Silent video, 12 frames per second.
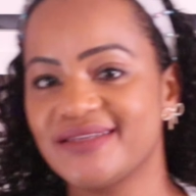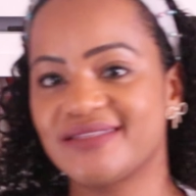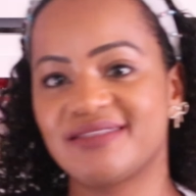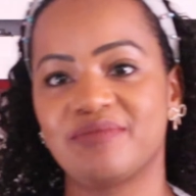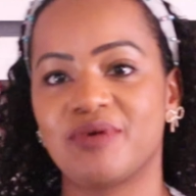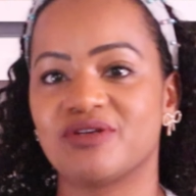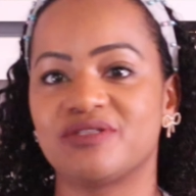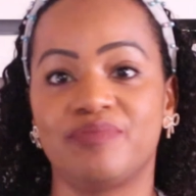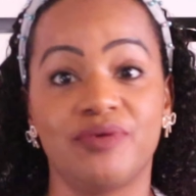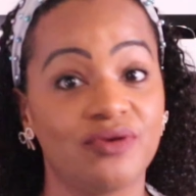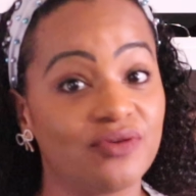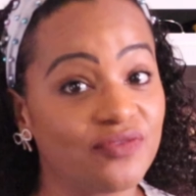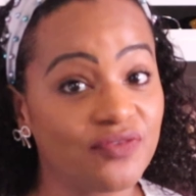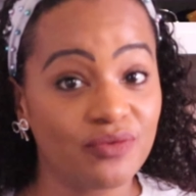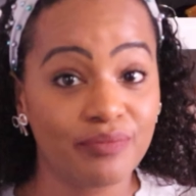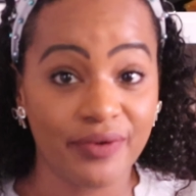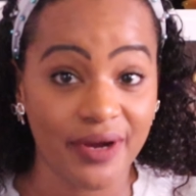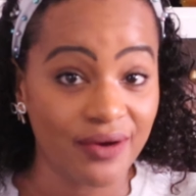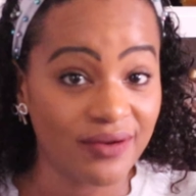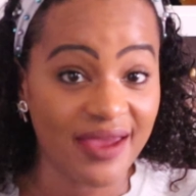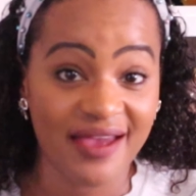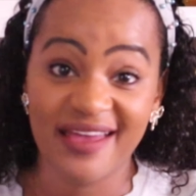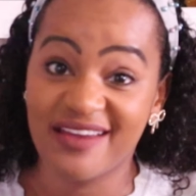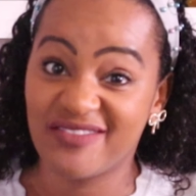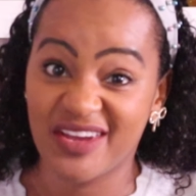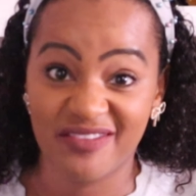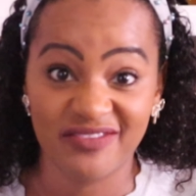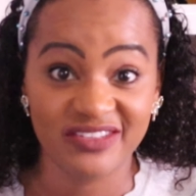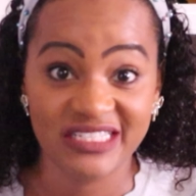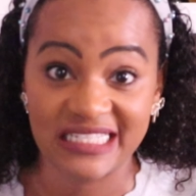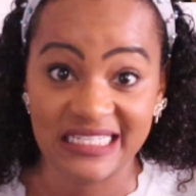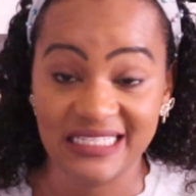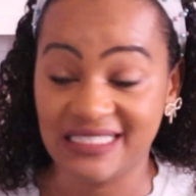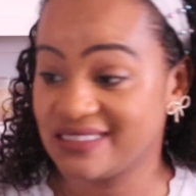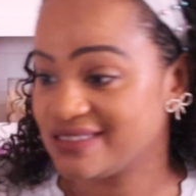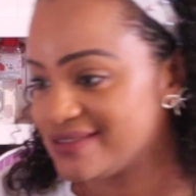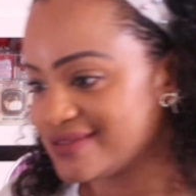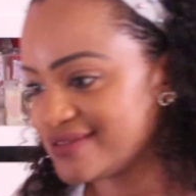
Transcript: is the most beautiful brown I have ever seen.